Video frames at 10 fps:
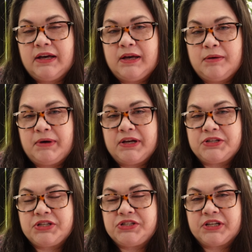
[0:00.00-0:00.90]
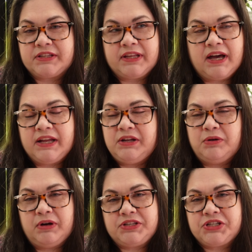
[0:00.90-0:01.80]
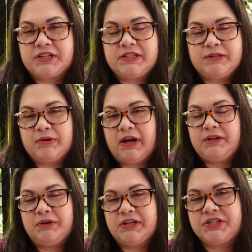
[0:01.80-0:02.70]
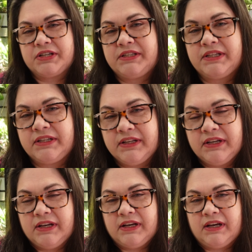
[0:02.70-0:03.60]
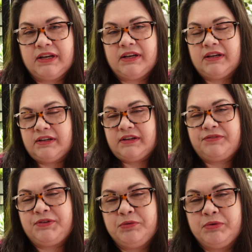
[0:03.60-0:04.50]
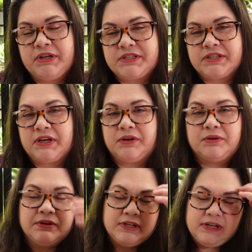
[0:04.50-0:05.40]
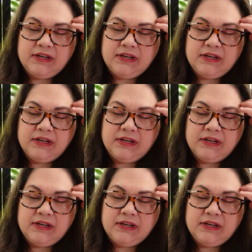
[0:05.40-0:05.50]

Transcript: Um, I should check that. I know I checked it. I know I checked it uh, a few weeks ago.